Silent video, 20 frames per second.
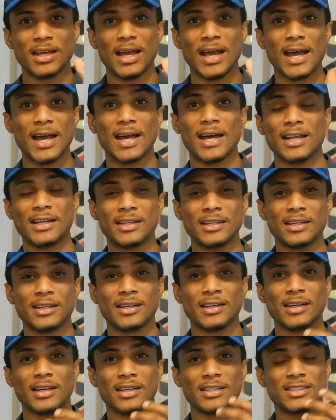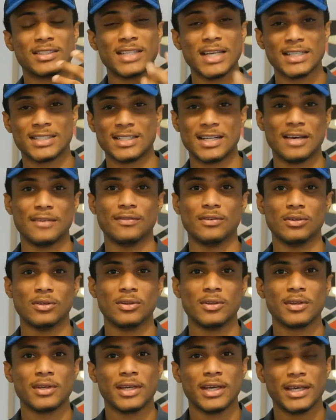ad set
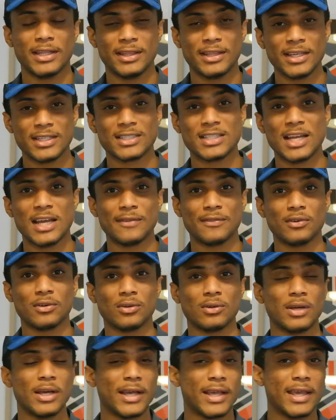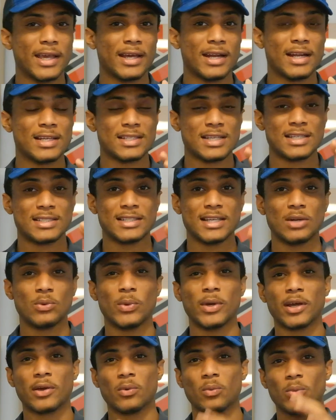level. In this level, again, as I said,
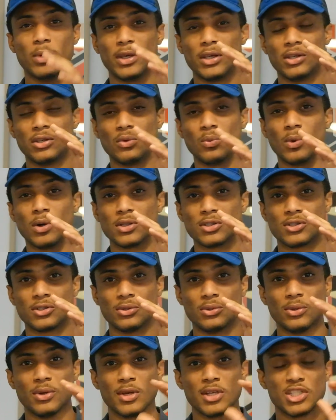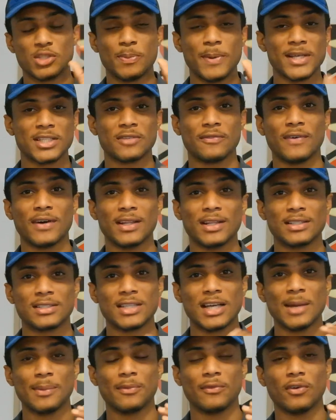we, we you want to specify the
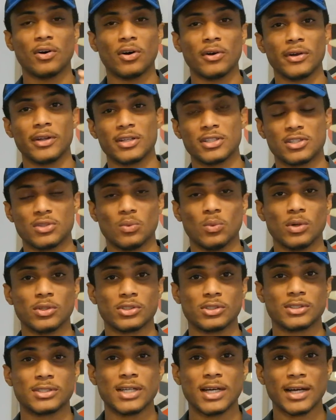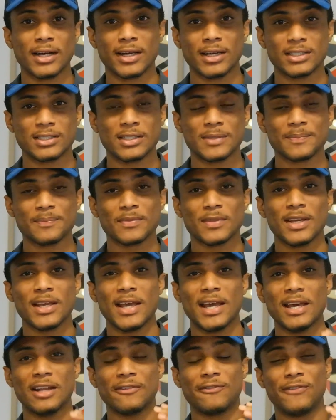type of audience you want to target.
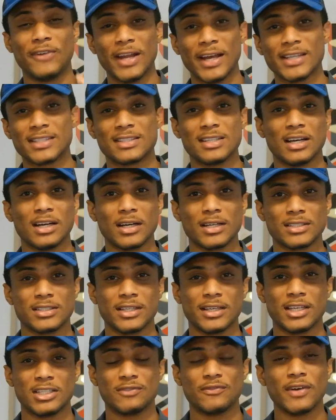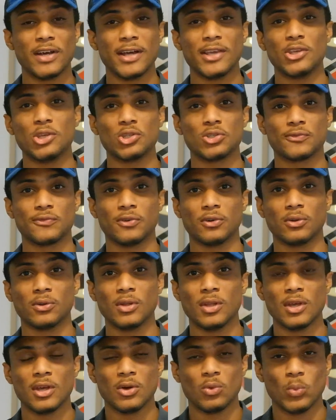And flex targeting is very useful
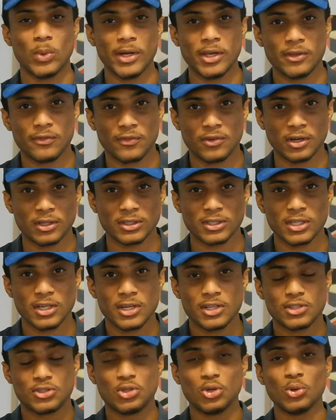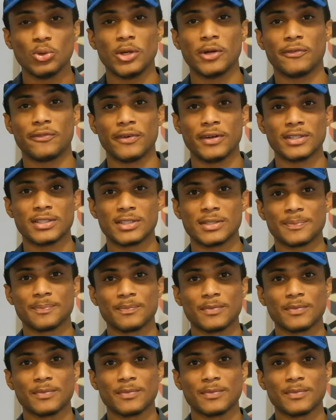when you've got two different